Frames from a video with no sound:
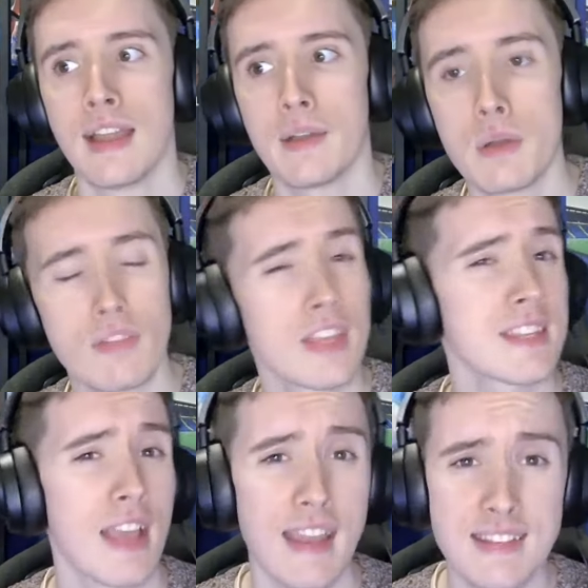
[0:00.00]
However,
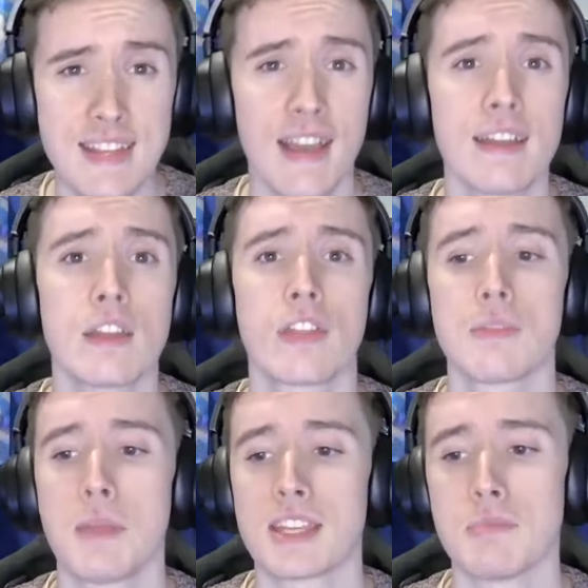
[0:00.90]
this entire
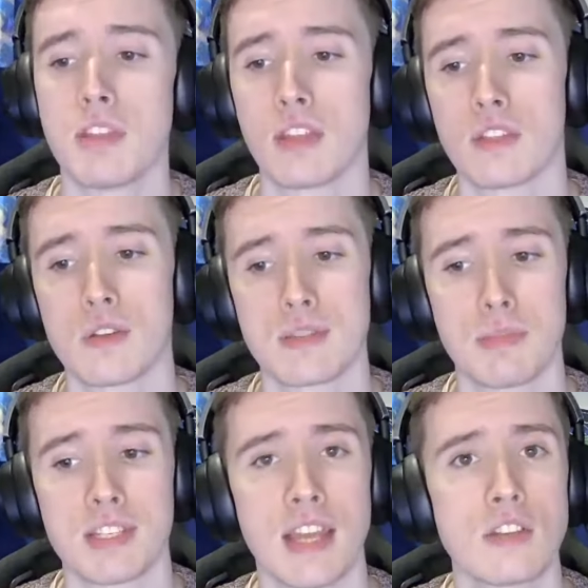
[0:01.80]
thing makes me think there is a
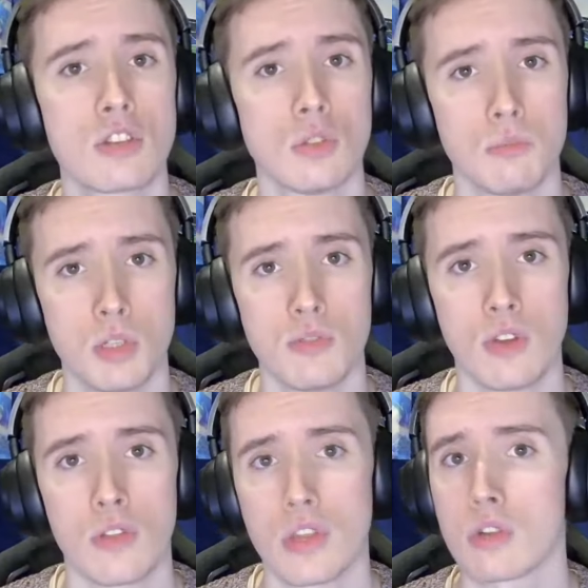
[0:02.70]
potential
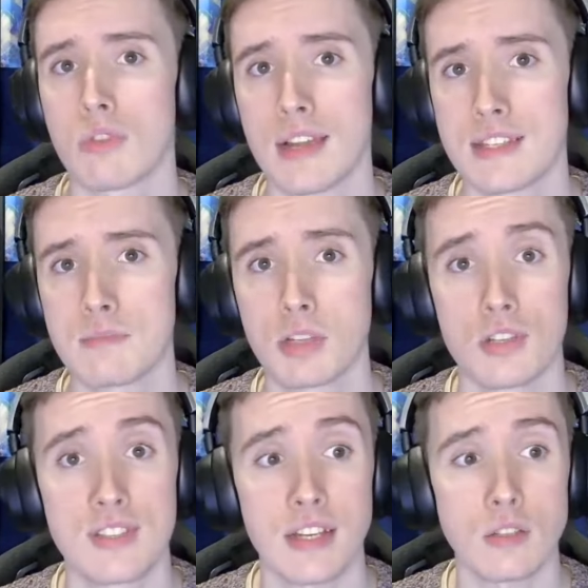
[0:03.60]
move on the horizon,
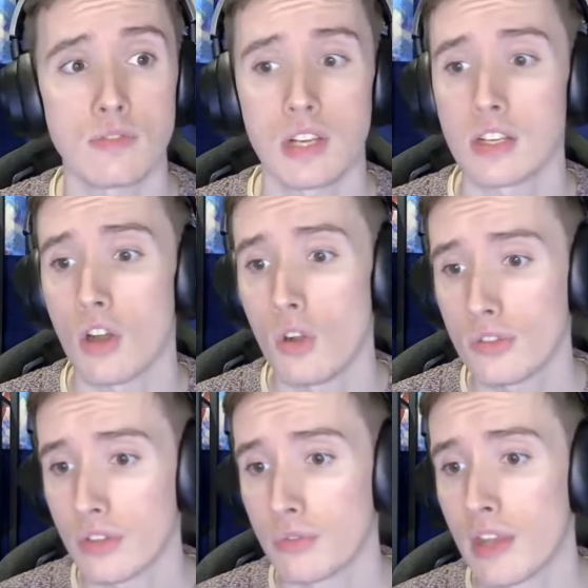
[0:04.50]
because Daniel Farke
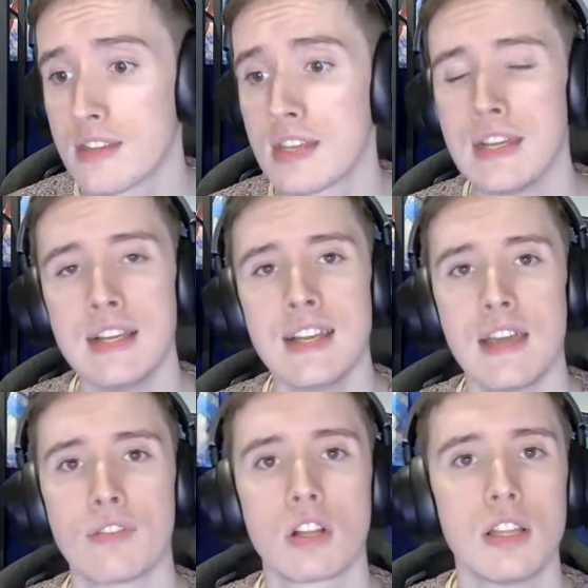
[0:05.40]
also said,
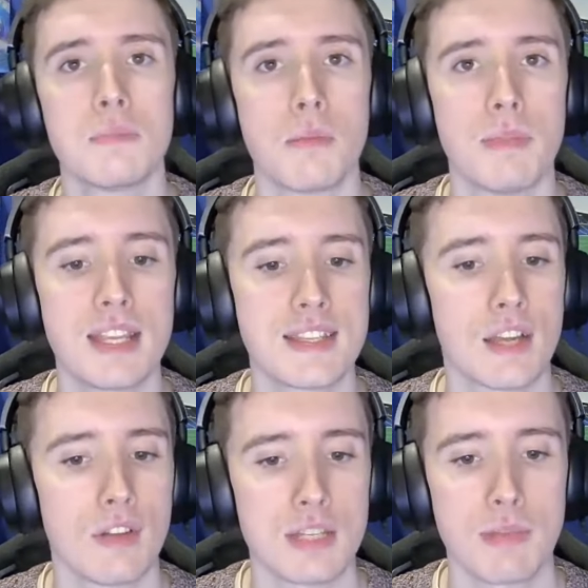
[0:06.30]
if a club meets
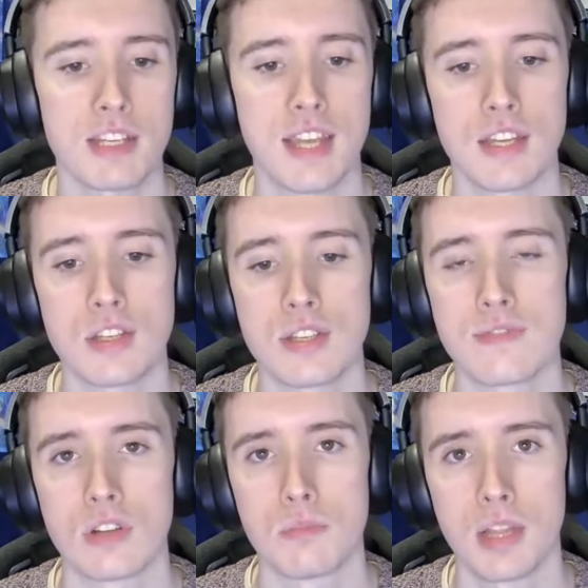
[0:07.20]
our expectations
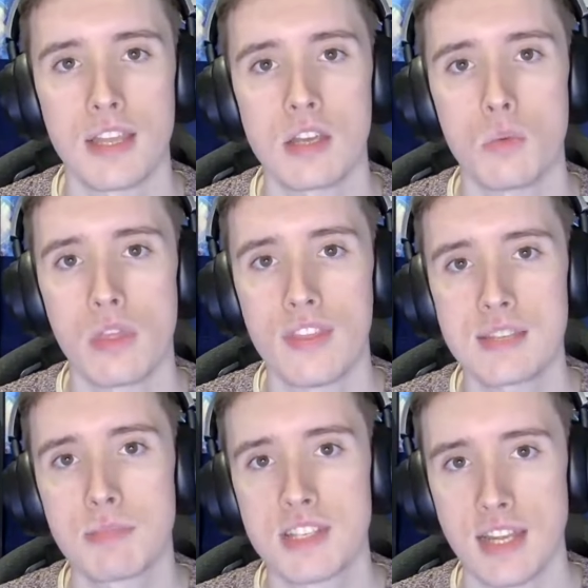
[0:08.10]
for a player with
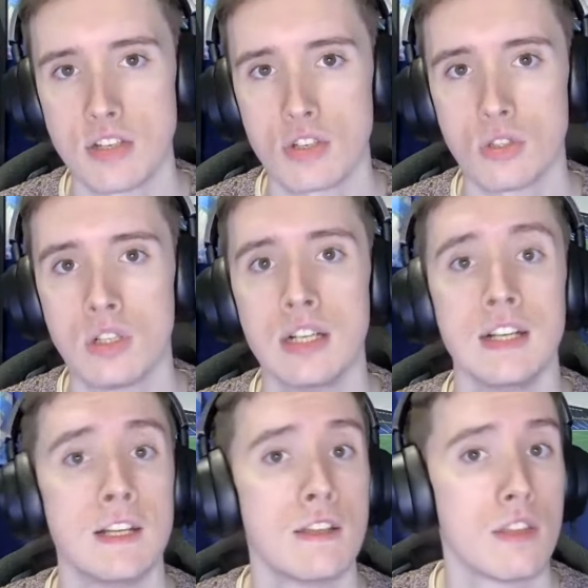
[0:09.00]
this potential,
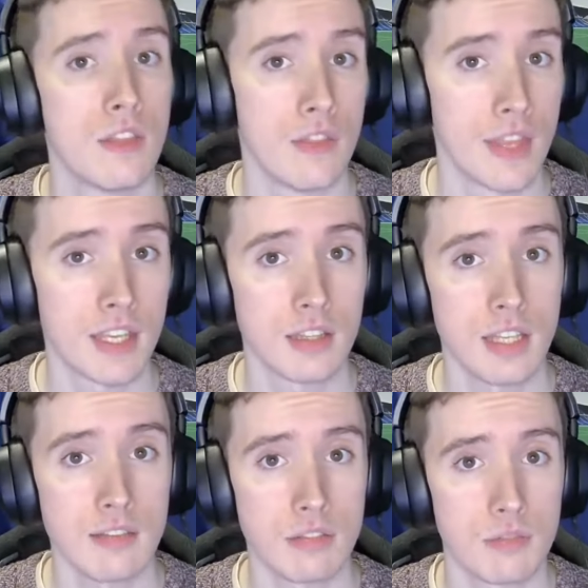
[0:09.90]
then they can
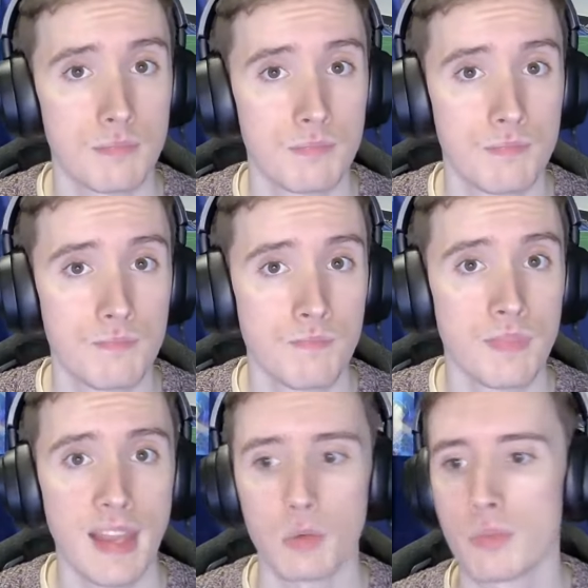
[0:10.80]
leave.
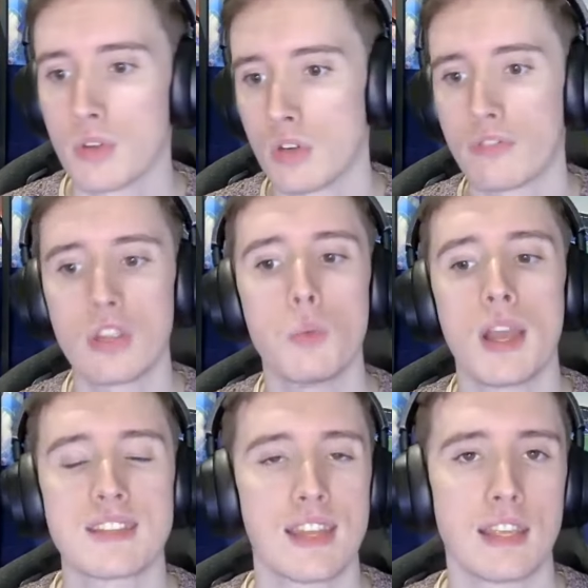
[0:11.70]
Now, there are a few
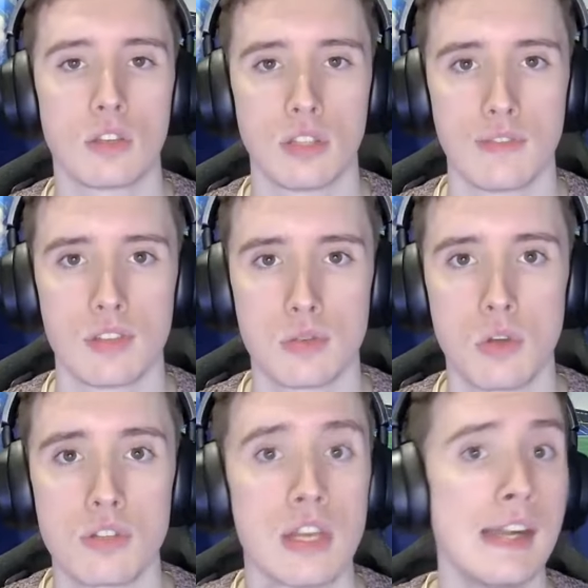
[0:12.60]
ways that he could leave the
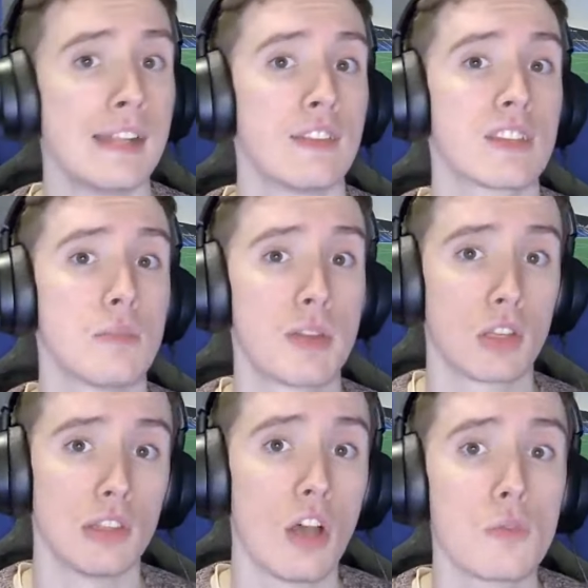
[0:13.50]
squad. This could be
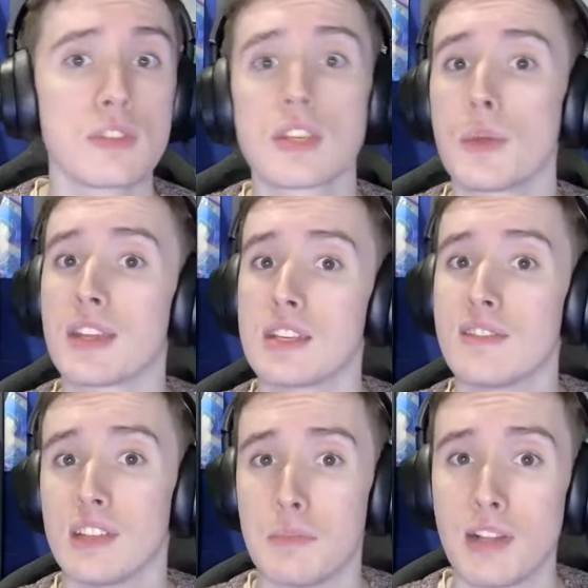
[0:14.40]
on loan so he can
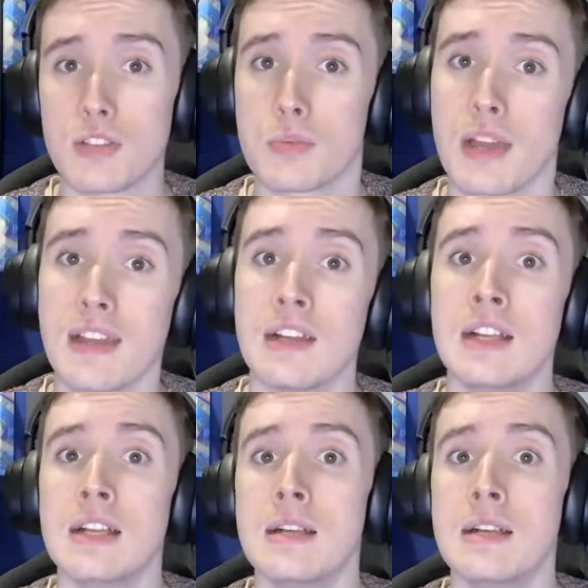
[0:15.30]
develop elsewhere.